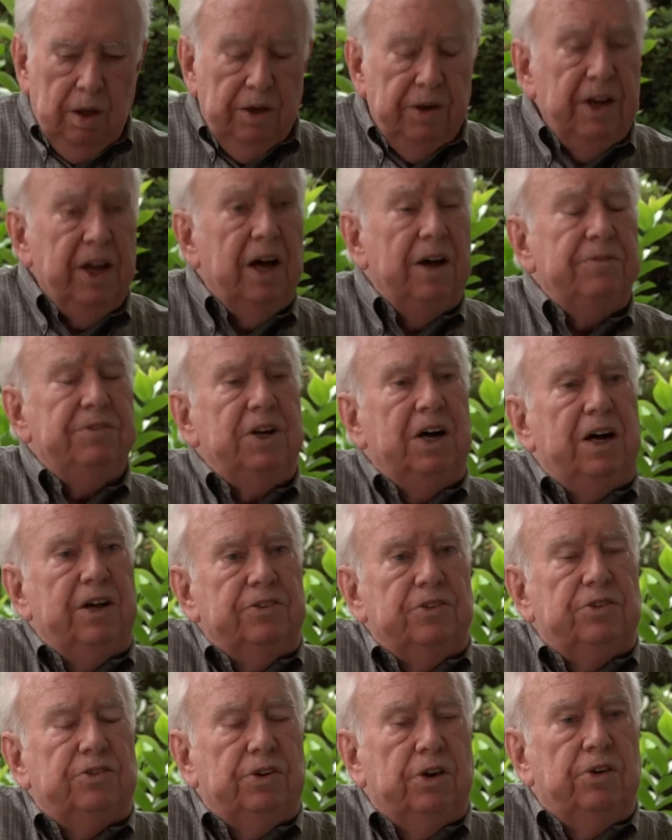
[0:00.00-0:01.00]

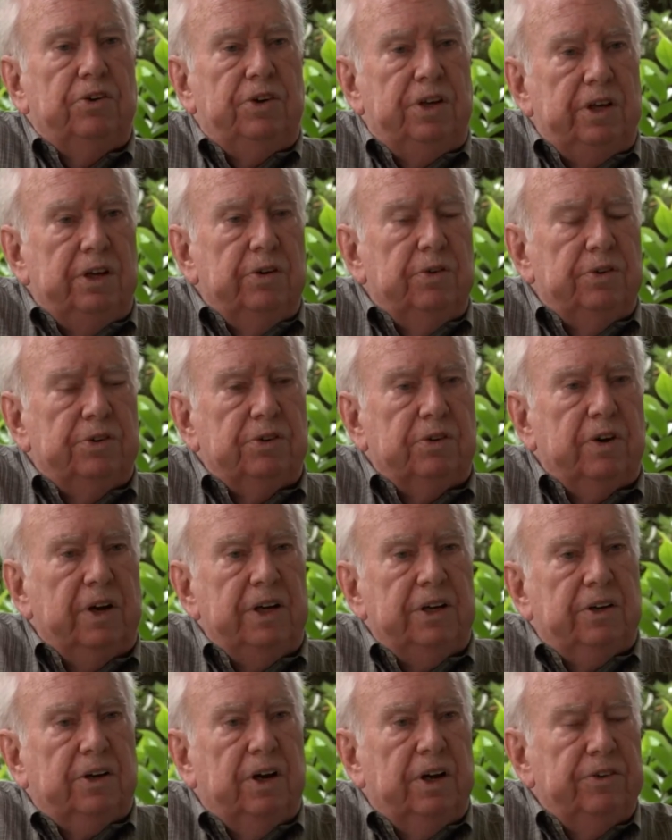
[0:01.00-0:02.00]
Navdat Sodhi, who is a
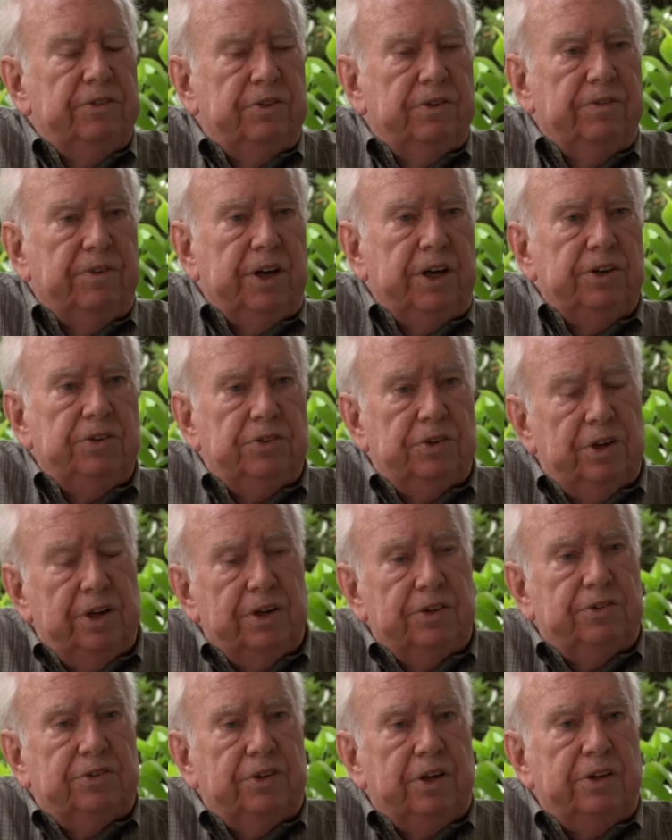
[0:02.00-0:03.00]
great
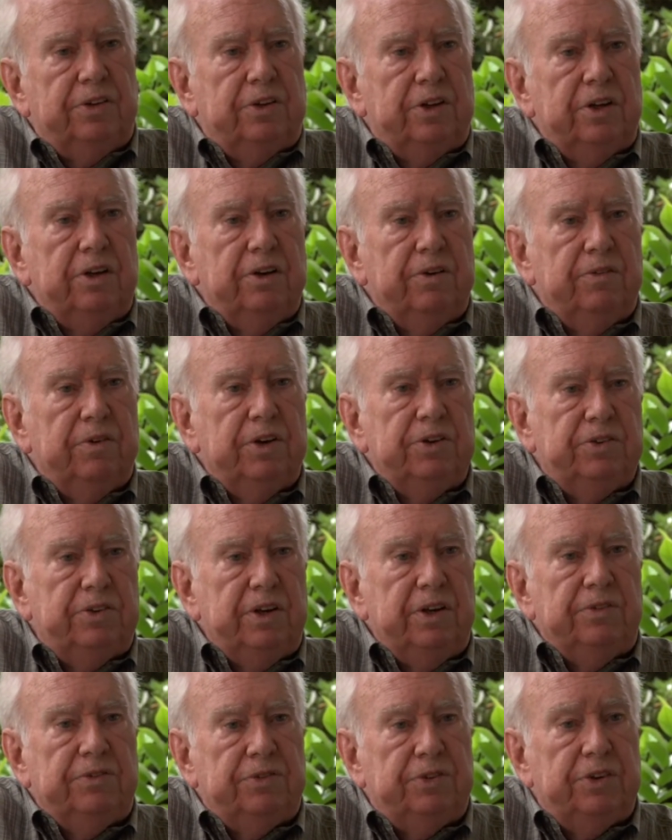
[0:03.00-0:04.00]
conservationist at the
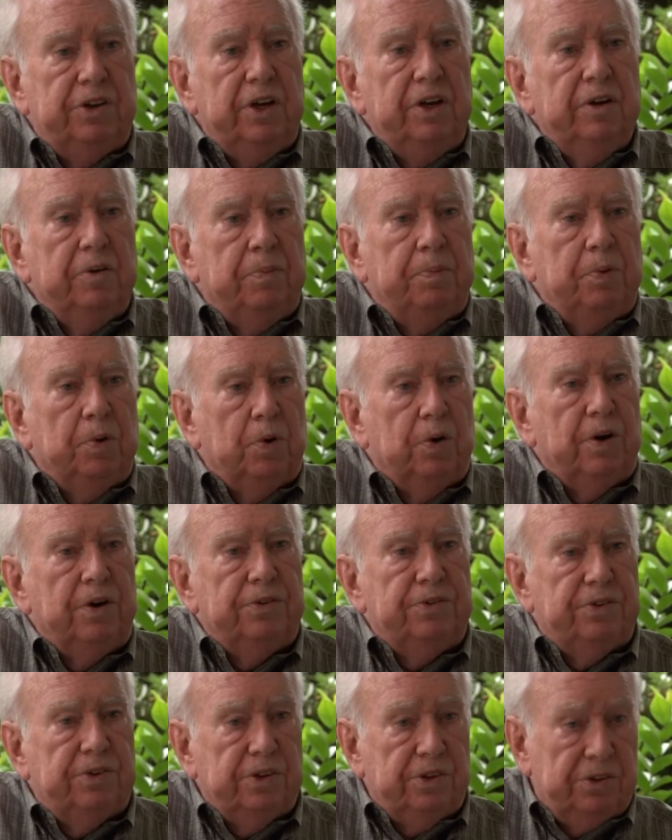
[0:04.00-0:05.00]
University of Singapore,
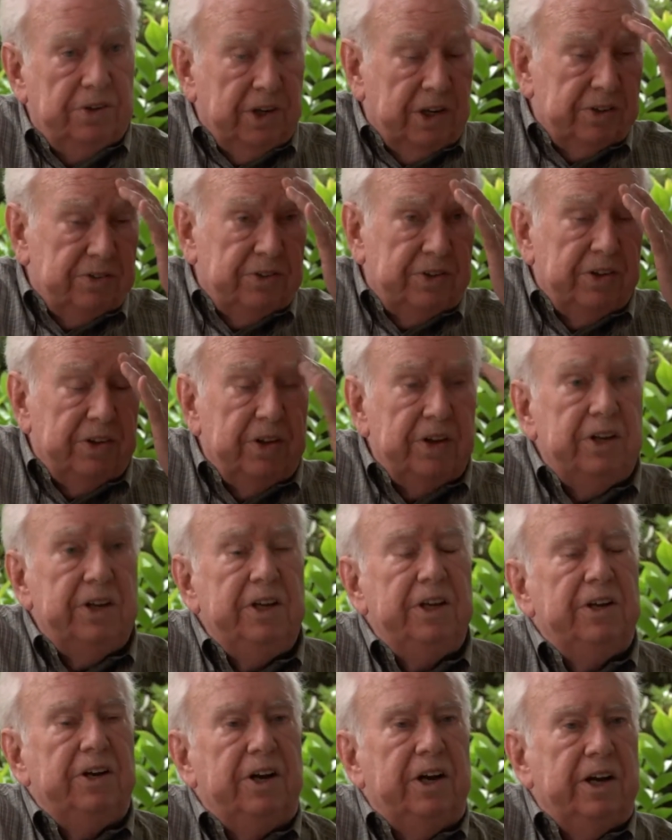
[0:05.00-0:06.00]
suggested that
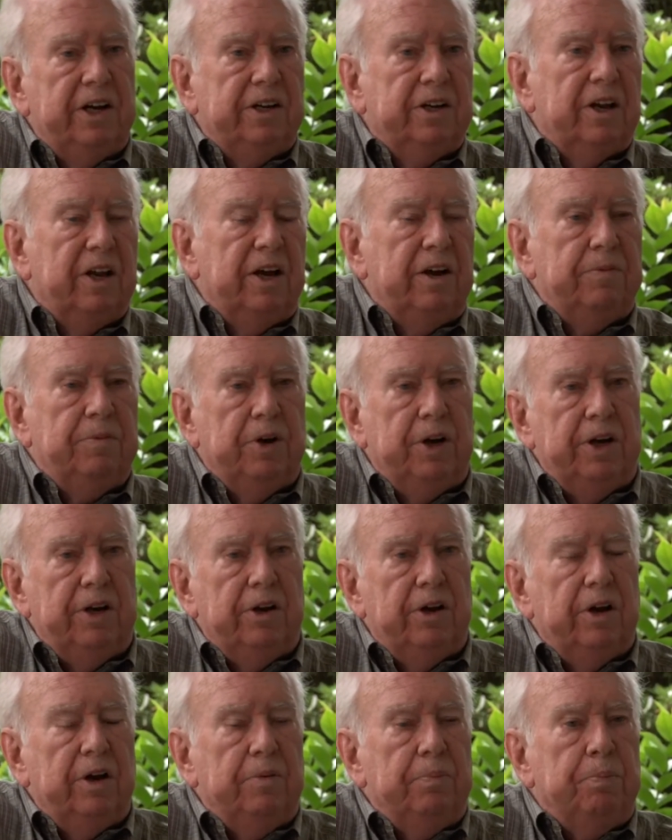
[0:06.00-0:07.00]
he and I collaborate
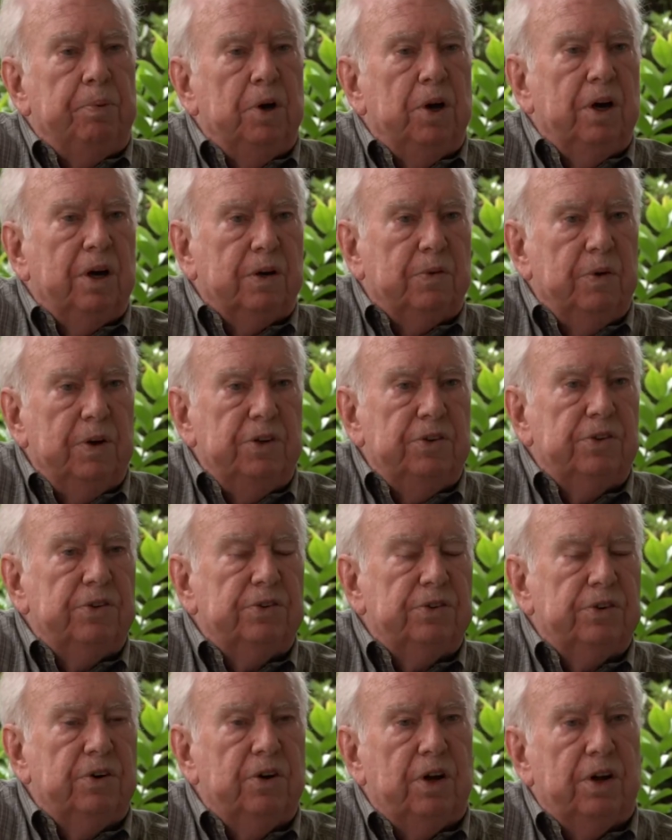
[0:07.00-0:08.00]
on a book which
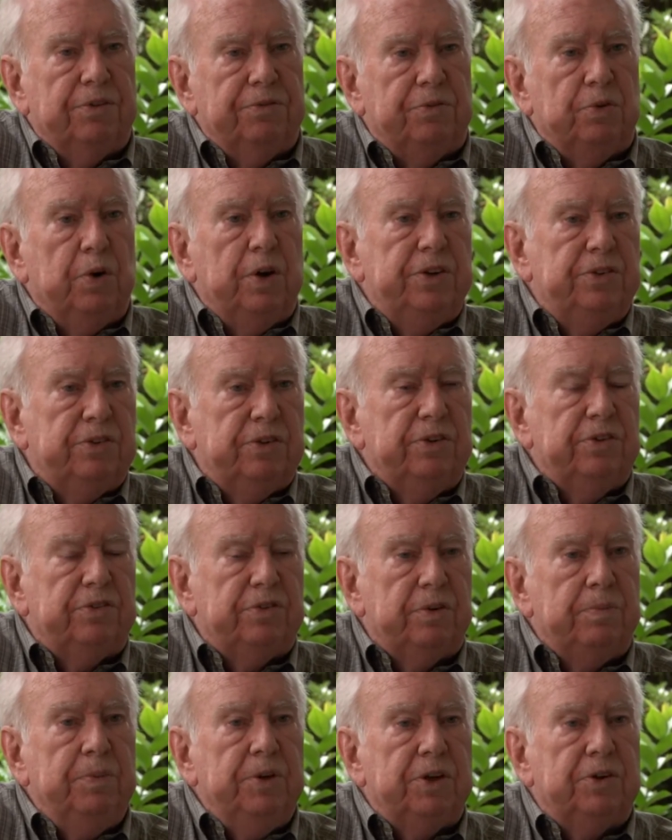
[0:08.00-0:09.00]
is called Voices
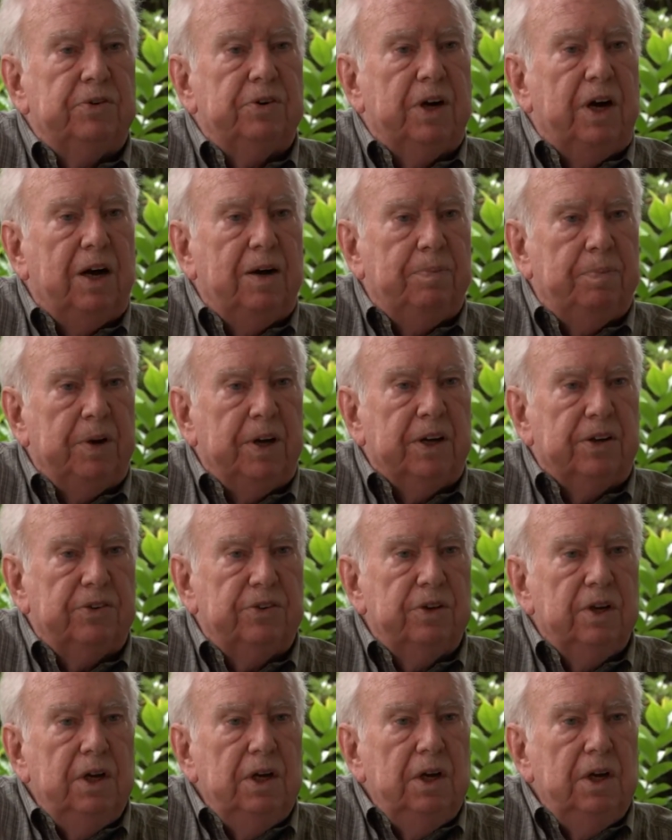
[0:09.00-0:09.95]
from the Tropics.